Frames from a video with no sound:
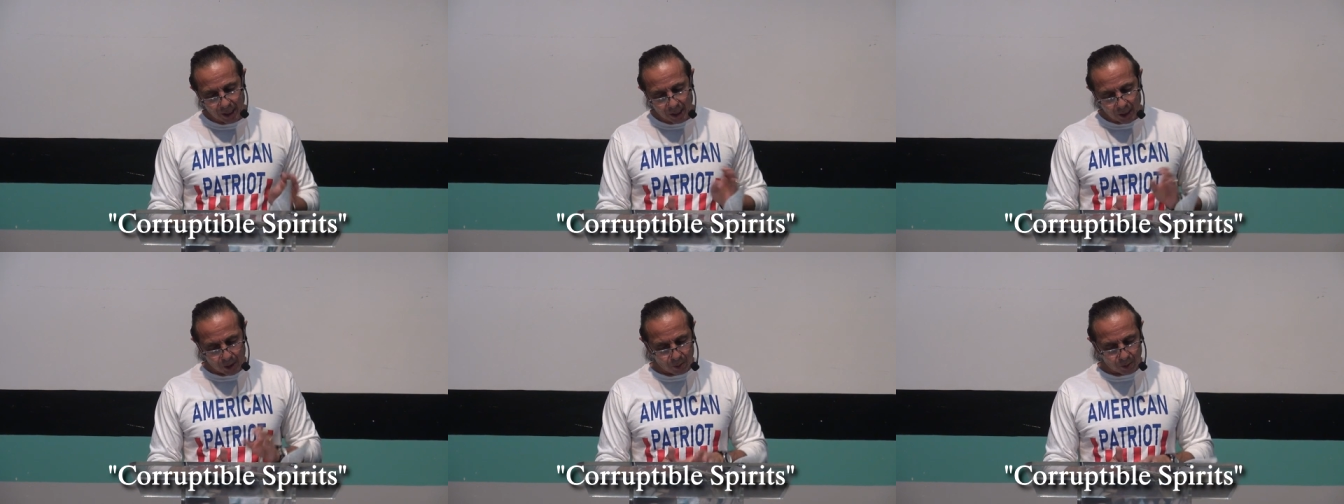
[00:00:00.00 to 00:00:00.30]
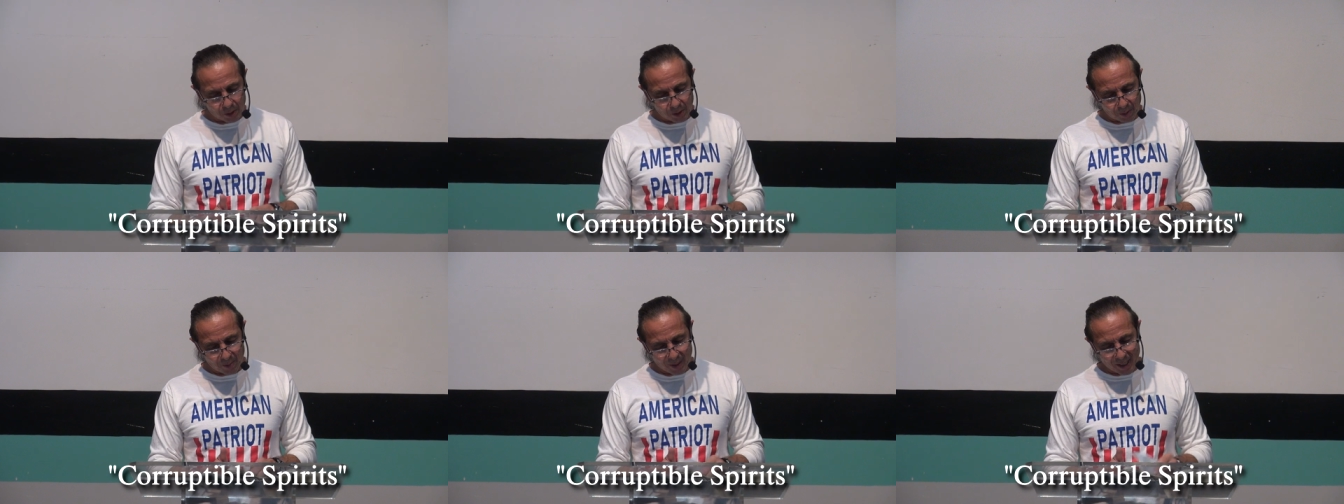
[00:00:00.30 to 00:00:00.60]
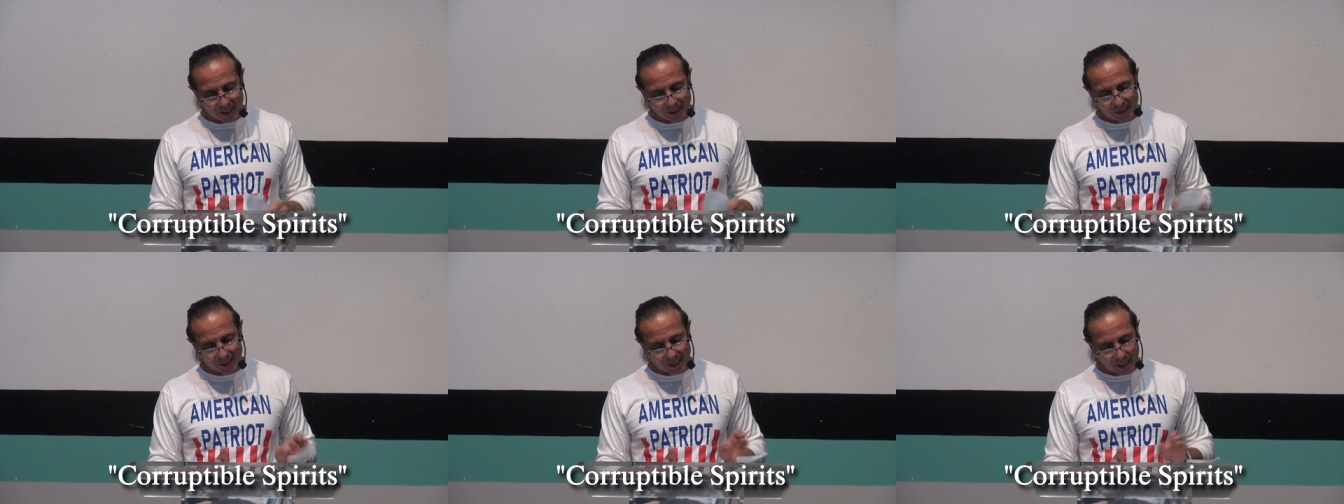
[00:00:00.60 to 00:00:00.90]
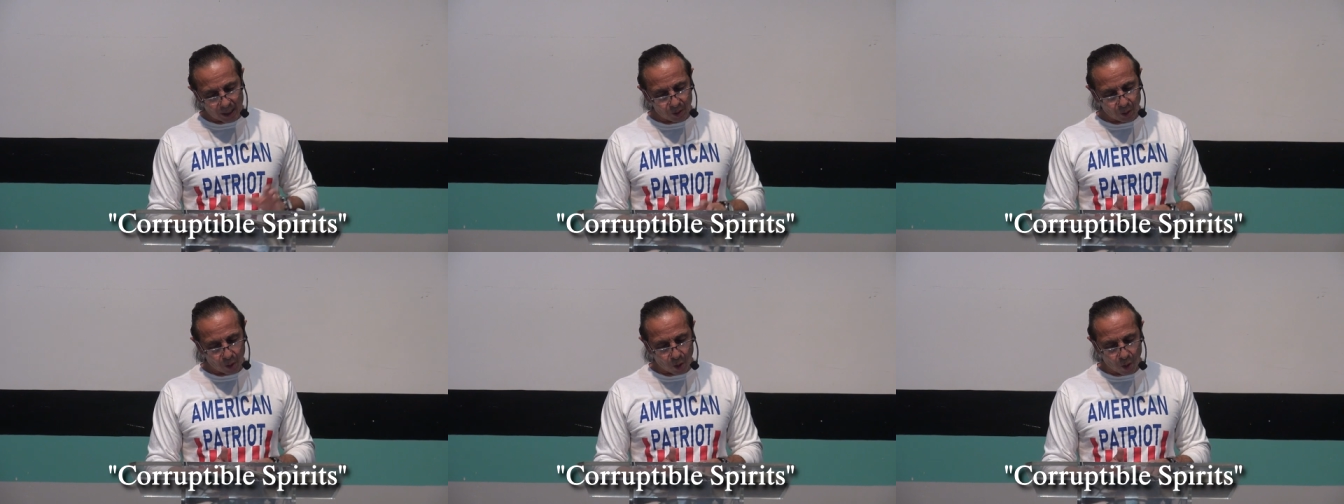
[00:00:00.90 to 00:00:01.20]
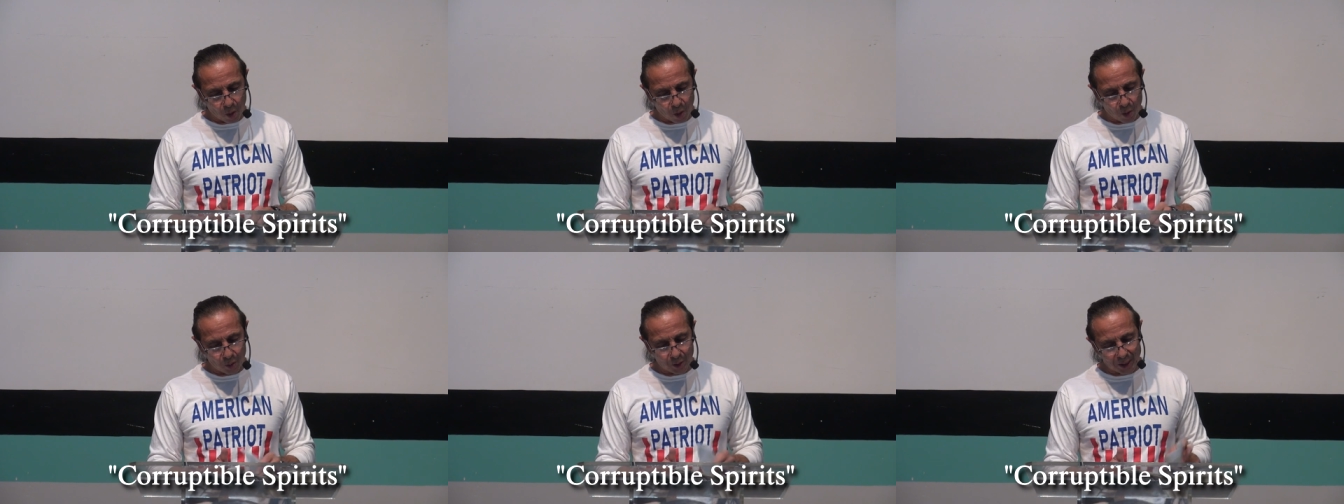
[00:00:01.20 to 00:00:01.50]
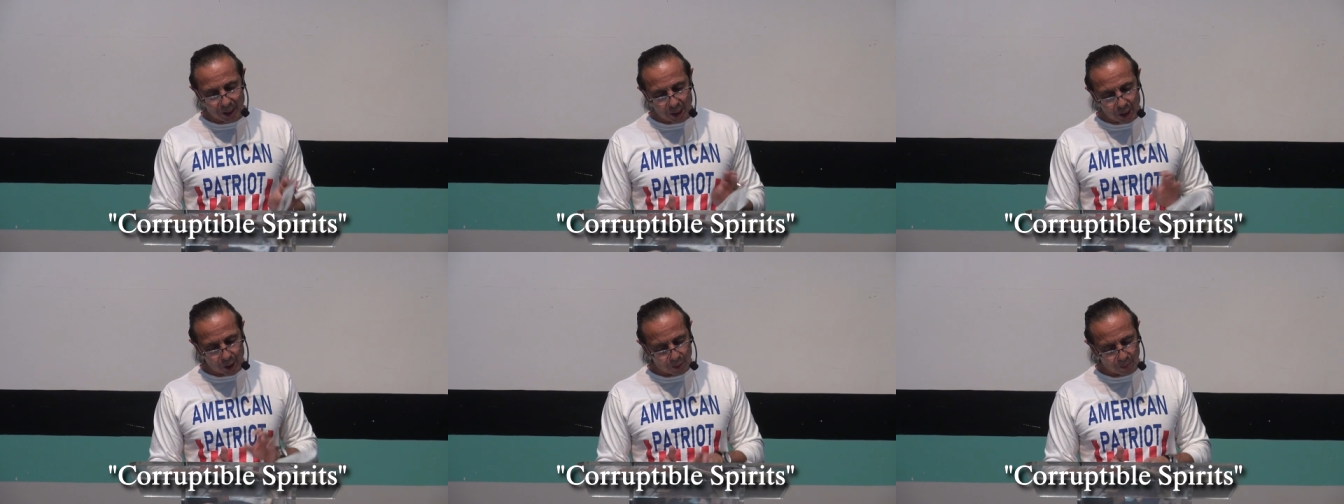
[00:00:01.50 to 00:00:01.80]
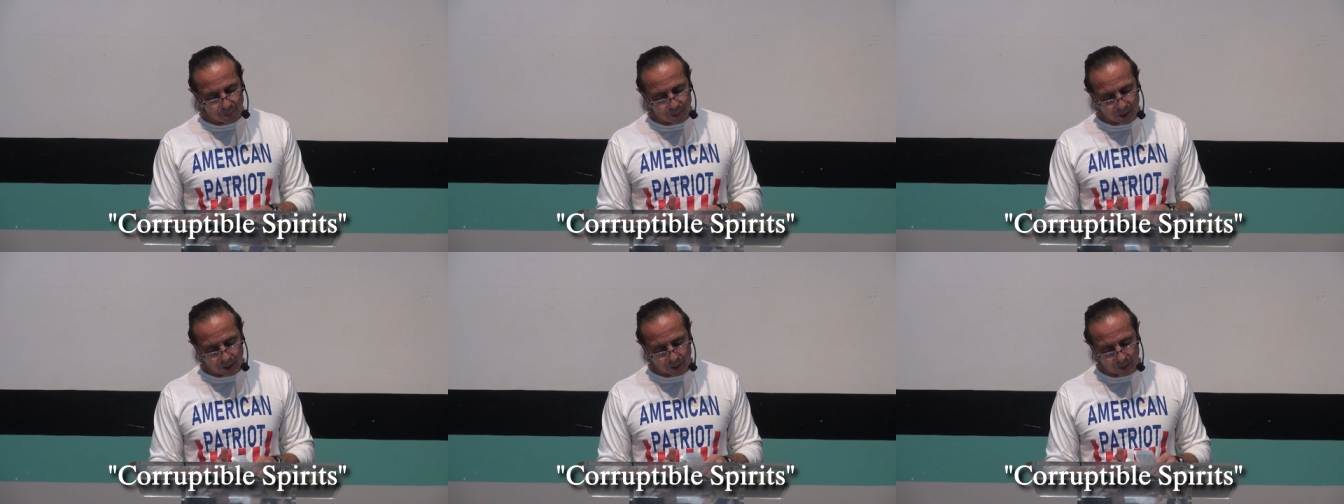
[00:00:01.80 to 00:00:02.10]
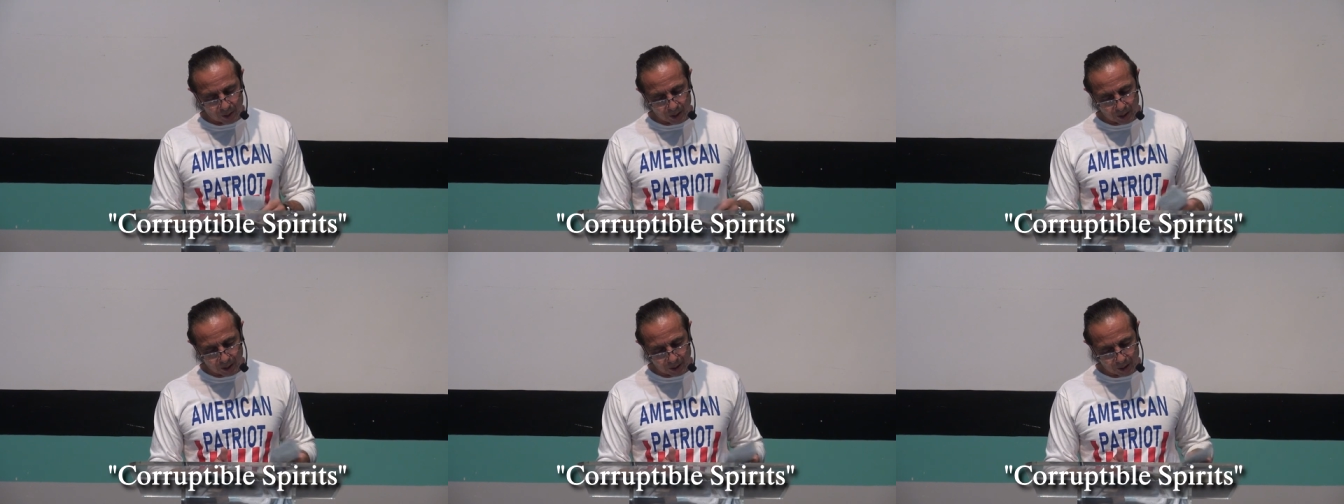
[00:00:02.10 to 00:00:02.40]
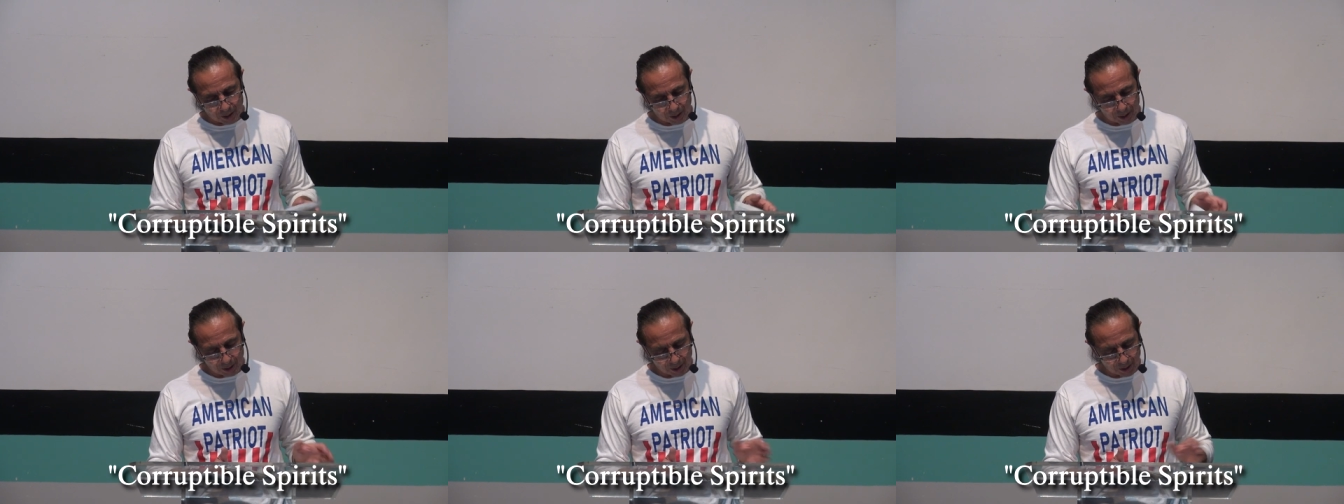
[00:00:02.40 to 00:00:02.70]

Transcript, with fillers: You know, it's amazing how the Holy Spirit